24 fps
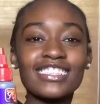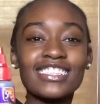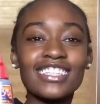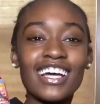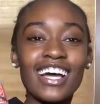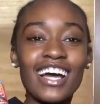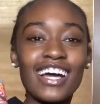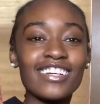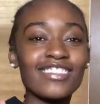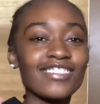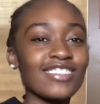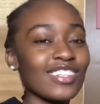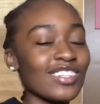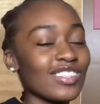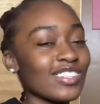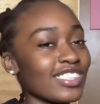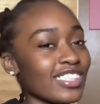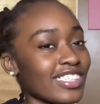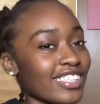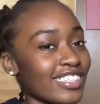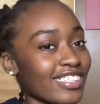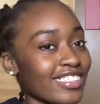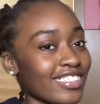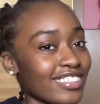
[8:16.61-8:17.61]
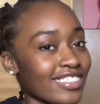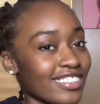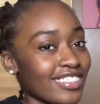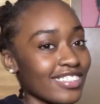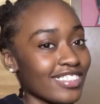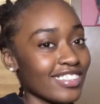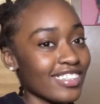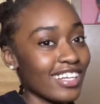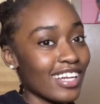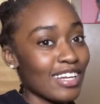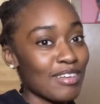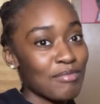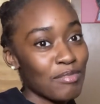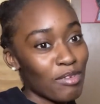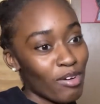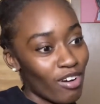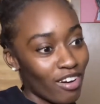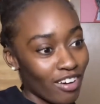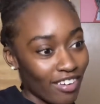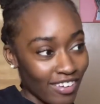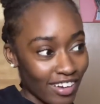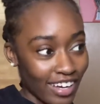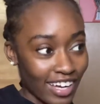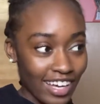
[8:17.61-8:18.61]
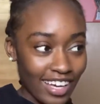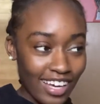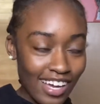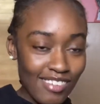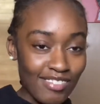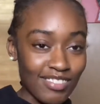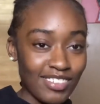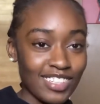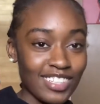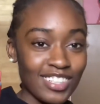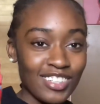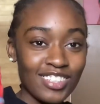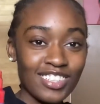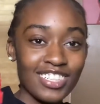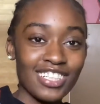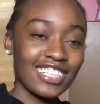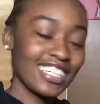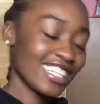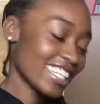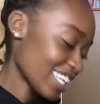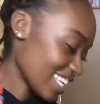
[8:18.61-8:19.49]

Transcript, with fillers: I don't use it anymore. Okay, I've been using